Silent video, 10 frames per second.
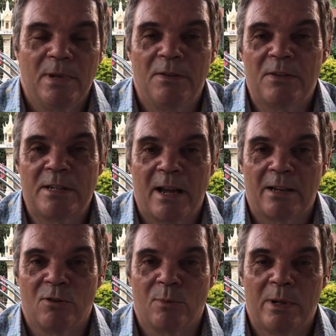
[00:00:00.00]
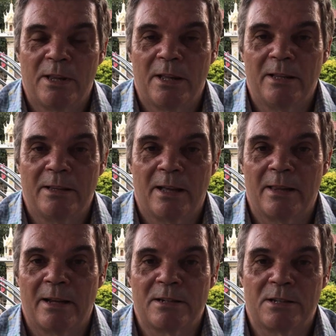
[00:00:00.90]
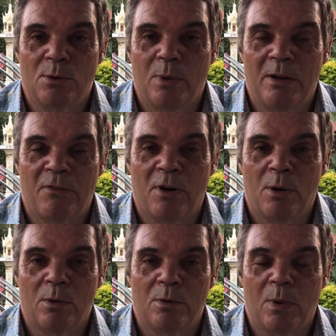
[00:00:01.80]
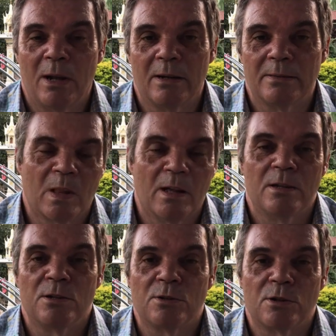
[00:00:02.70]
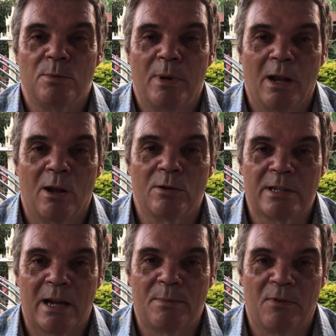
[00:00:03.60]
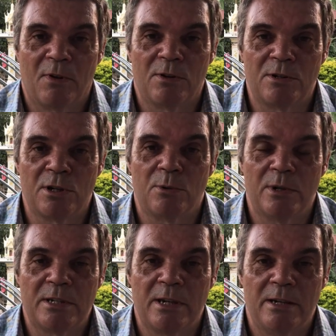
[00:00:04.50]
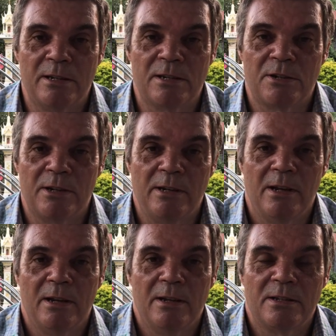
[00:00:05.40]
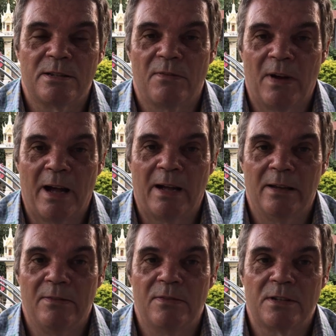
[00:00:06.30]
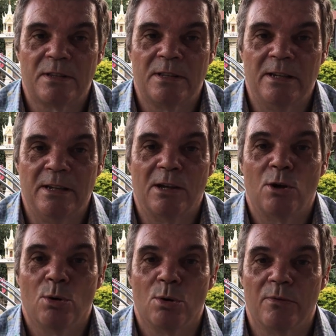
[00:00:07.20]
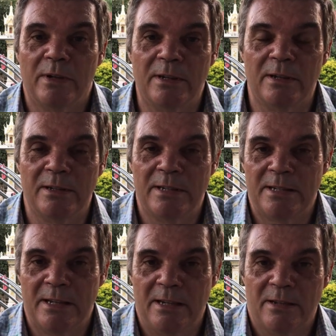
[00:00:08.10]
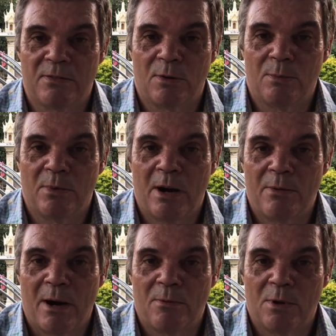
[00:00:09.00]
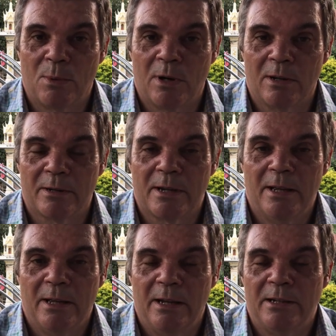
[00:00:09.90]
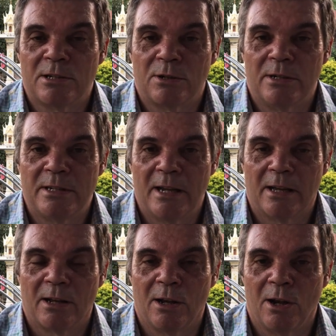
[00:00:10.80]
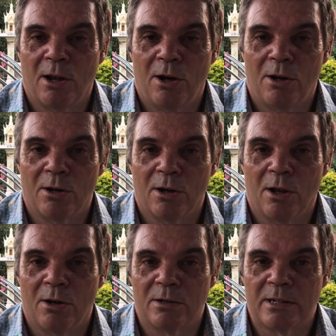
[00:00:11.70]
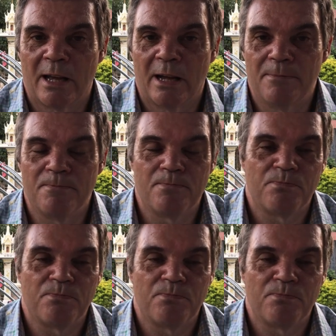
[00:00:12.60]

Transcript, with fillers: If the Thai government think that that's the way forward, well, so it's going to be a long time before the tourist industry survives the COVID disease from around the world, and it's going to take a long, long time.